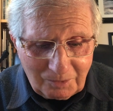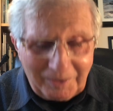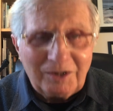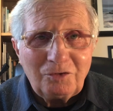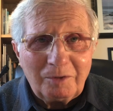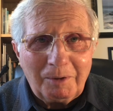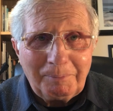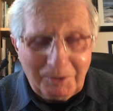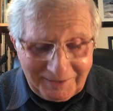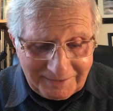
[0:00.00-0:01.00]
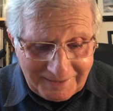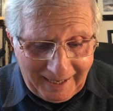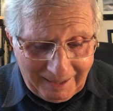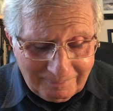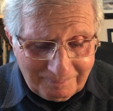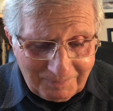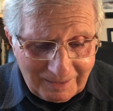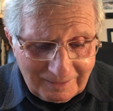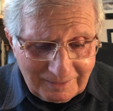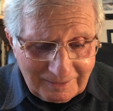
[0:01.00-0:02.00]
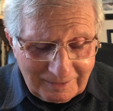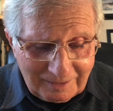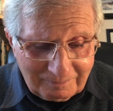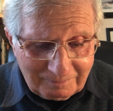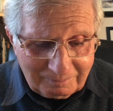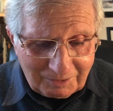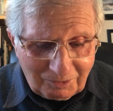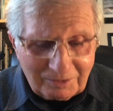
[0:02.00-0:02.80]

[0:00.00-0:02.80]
We can do it by building a dam, but